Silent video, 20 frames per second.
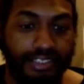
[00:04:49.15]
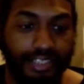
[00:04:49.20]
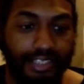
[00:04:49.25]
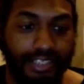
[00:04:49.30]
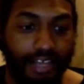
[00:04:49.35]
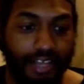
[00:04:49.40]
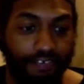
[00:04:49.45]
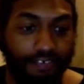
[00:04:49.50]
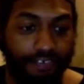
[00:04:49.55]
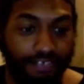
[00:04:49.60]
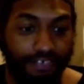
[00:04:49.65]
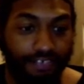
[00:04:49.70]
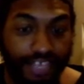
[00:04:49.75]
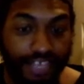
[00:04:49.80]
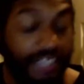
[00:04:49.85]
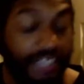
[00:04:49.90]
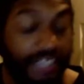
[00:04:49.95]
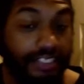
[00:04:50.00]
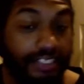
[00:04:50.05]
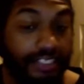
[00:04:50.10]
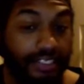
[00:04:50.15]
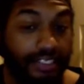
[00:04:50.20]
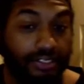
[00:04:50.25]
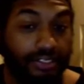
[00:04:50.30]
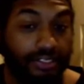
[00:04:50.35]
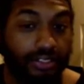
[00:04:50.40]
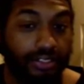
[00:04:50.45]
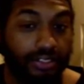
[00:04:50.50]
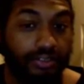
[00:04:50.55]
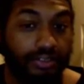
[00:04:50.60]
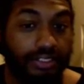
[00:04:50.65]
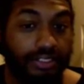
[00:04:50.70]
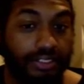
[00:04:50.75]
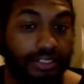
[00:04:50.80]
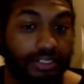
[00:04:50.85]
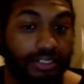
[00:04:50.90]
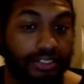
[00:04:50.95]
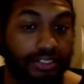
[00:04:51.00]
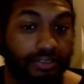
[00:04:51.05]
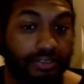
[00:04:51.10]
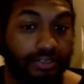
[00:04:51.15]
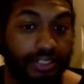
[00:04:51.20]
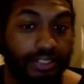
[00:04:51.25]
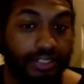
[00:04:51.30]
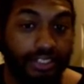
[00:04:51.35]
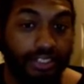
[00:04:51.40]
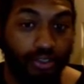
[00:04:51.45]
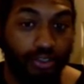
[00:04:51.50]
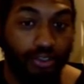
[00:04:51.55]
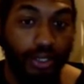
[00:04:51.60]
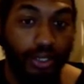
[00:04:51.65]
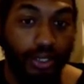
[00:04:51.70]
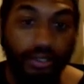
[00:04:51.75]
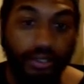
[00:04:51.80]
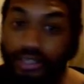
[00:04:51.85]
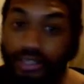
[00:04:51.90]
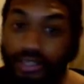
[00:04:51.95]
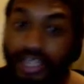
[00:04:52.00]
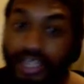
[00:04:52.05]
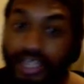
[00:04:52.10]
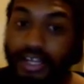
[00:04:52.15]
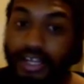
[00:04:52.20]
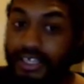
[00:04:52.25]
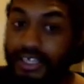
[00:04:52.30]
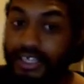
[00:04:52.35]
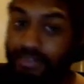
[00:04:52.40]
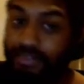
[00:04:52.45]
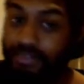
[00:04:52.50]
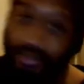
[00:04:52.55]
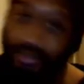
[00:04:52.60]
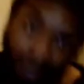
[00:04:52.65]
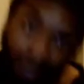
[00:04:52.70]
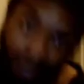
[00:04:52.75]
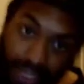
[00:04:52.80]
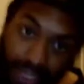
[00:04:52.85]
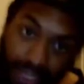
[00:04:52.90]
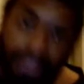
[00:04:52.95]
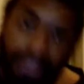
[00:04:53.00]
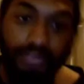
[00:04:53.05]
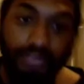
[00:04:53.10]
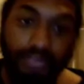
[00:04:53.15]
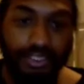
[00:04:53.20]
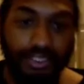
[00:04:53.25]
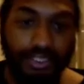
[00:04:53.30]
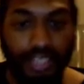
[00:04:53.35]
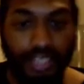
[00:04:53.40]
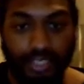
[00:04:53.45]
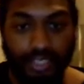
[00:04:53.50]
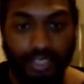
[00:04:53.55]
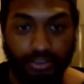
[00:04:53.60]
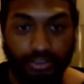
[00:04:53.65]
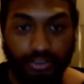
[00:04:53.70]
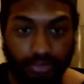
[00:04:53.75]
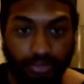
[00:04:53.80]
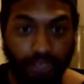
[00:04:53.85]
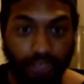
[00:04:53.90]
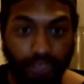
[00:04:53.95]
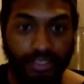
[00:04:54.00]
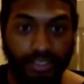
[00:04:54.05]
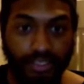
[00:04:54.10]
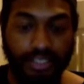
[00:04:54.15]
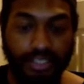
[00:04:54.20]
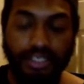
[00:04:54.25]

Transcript: if these are the jokes that they're showing in the trailer, then there has to be better jokes in the actual movie.